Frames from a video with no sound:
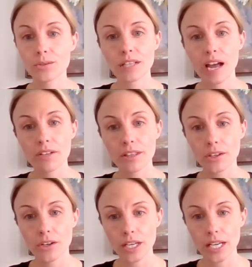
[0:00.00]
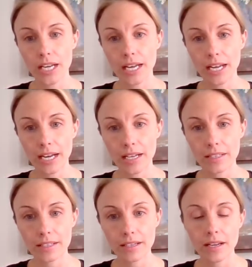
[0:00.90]
to 11:30.
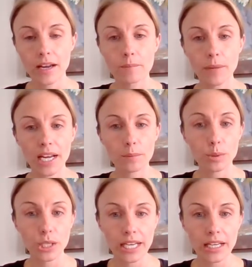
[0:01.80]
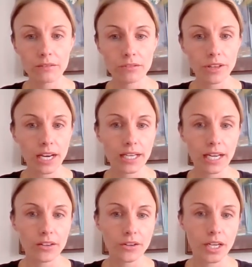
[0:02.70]
And my plan for that
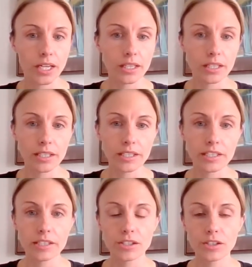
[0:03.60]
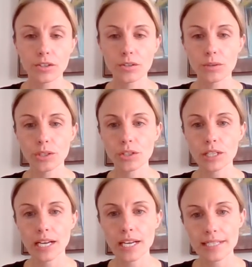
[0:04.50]
gathering is to
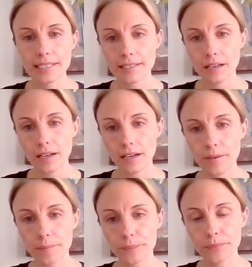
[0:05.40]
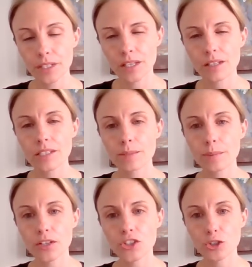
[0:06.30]
utilize
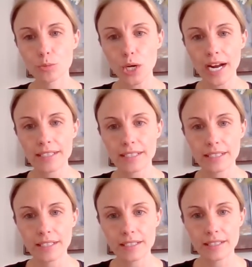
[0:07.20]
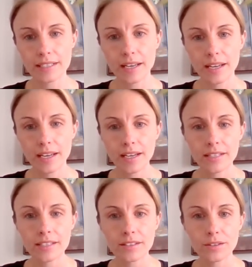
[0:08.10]
spiritual practices
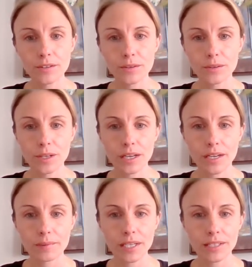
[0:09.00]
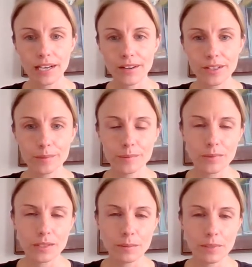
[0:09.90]
to allow them
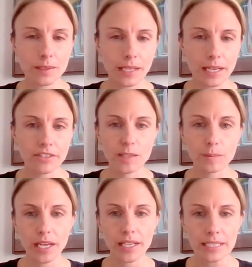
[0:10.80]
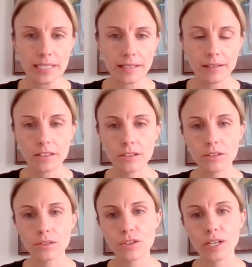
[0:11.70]
some safe space
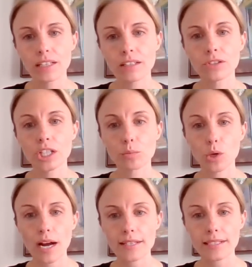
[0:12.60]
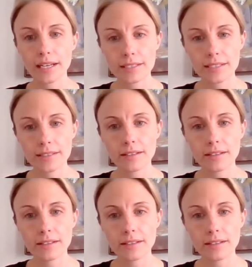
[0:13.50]
to creatively process